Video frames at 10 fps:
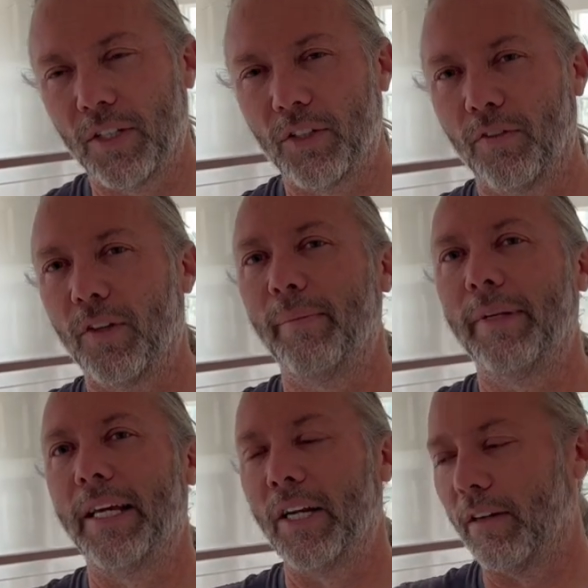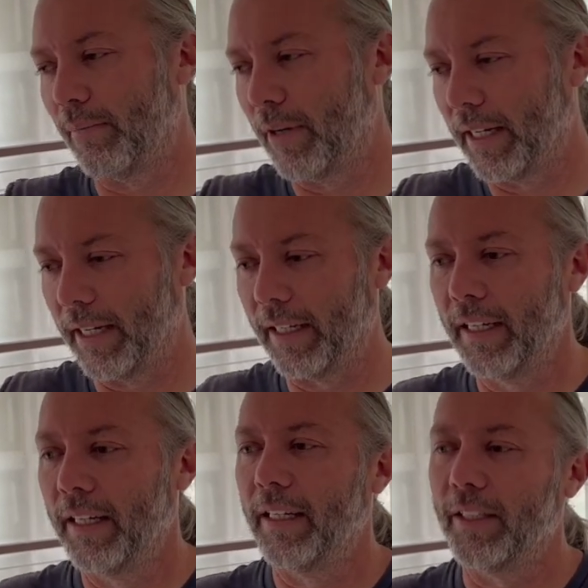So for them to get enough money
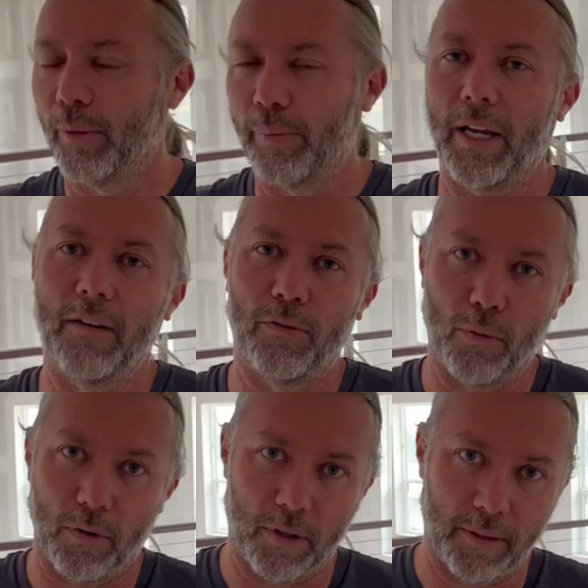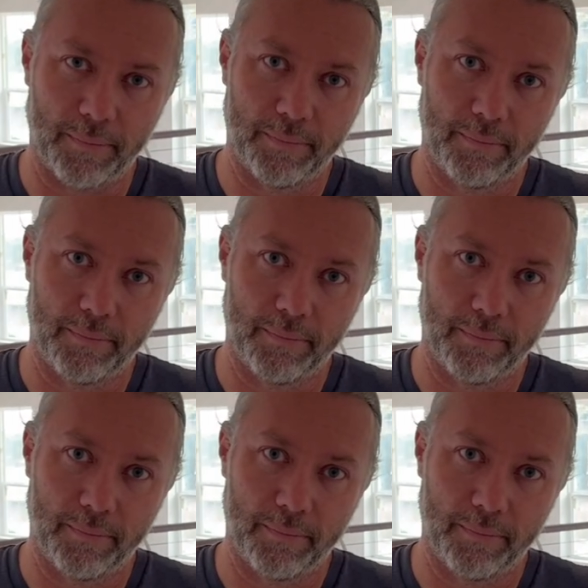to pay for